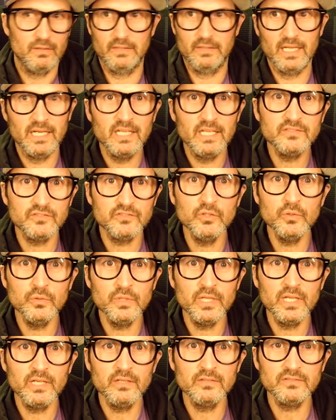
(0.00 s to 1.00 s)
In his 2
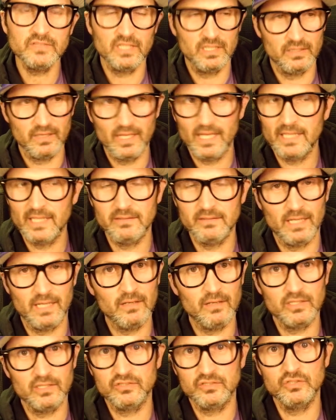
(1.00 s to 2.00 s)
years, he led
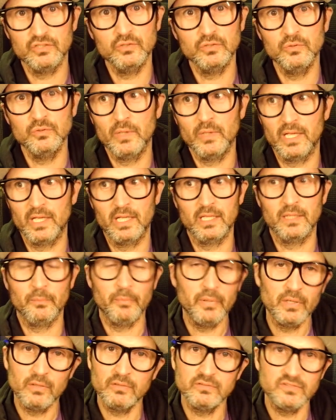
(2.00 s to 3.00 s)
LSU in
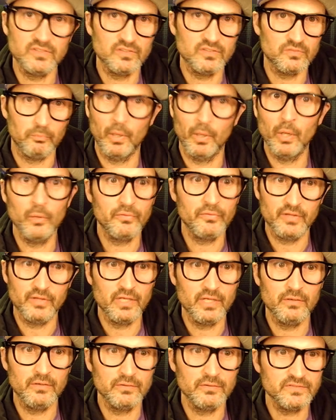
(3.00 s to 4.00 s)
appearances both
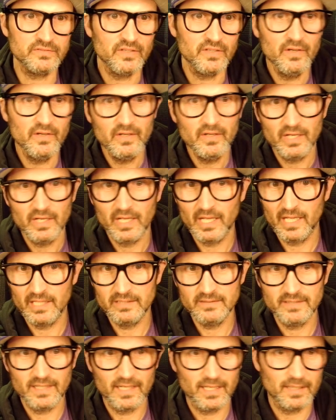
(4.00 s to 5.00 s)
years.
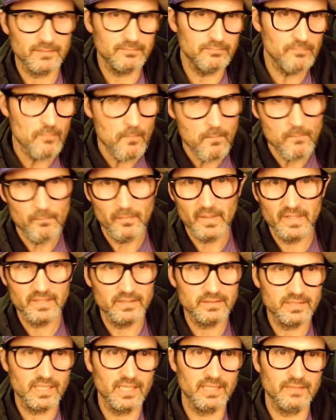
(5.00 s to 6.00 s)
And
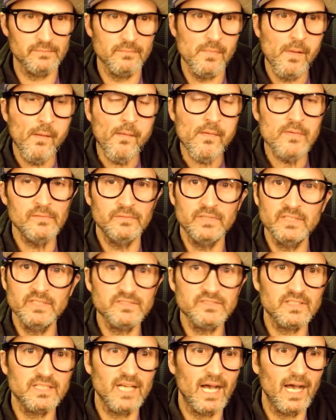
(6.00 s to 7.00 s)
again, this
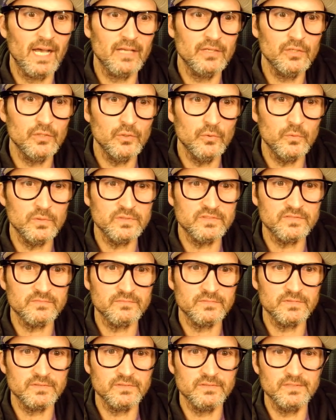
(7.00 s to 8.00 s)
is a guy who was,
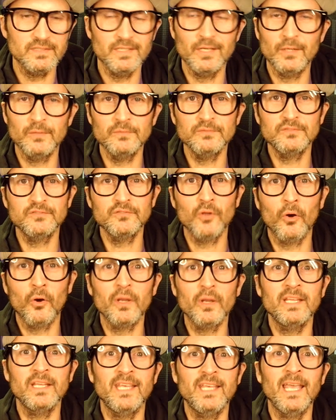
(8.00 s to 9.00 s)

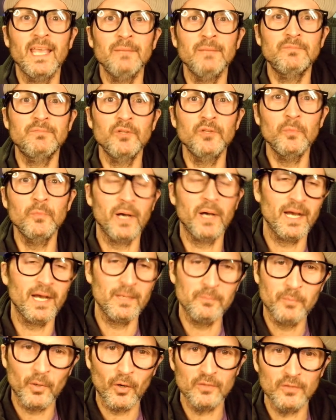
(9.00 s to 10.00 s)
starting game 2
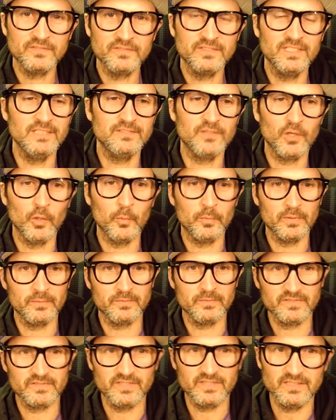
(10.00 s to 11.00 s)
behind Paul Skeens to open
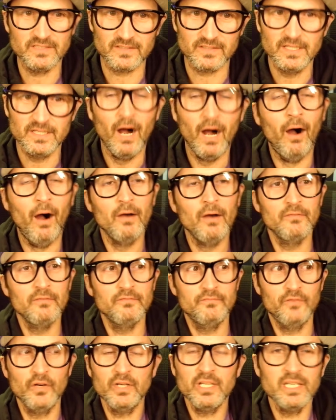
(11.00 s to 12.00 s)
up the season.
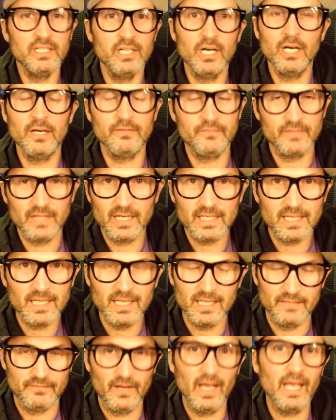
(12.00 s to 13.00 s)
Funny enough, and
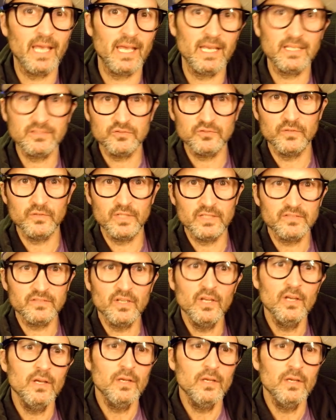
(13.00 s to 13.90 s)
if I asked you this,